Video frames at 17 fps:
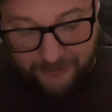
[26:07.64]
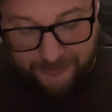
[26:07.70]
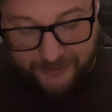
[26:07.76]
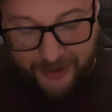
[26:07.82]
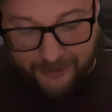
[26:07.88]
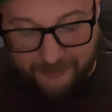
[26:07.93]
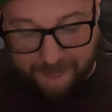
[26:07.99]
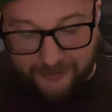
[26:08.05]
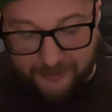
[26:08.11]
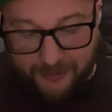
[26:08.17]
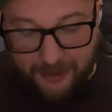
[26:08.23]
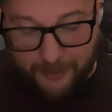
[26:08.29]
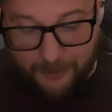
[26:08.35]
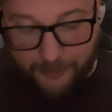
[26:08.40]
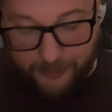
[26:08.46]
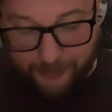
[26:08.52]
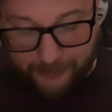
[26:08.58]
I reached down into
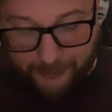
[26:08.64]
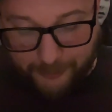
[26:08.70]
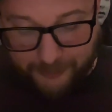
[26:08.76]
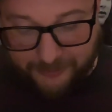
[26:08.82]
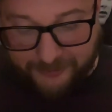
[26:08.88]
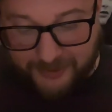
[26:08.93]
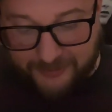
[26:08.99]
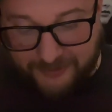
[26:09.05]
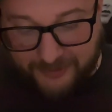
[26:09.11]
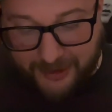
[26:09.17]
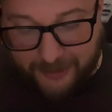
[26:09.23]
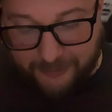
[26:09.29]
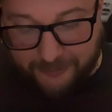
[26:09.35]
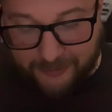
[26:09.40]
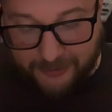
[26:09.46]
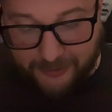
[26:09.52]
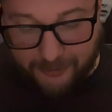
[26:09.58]
the cup holder where Stacy
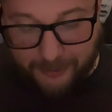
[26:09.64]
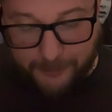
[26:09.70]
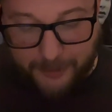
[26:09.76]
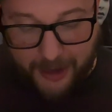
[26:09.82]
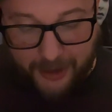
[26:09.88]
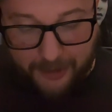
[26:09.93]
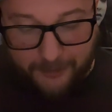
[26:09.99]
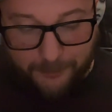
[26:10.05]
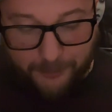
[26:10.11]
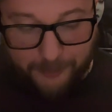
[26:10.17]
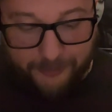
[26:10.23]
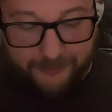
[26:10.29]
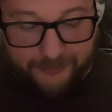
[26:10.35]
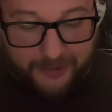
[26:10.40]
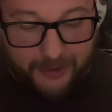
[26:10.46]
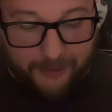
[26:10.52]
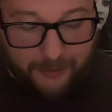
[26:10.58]
had her cigarette pack and
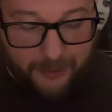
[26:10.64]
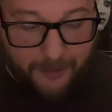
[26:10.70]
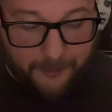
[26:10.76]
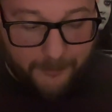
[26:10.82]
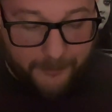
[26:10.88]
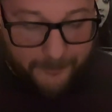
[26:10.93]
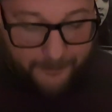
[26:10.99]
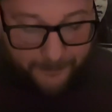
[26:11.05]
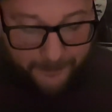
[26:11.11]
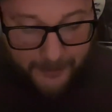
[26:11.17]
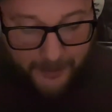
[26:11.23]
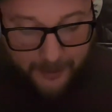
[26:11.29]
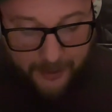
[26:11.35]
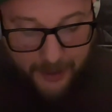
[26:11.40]
pulled us out a couple.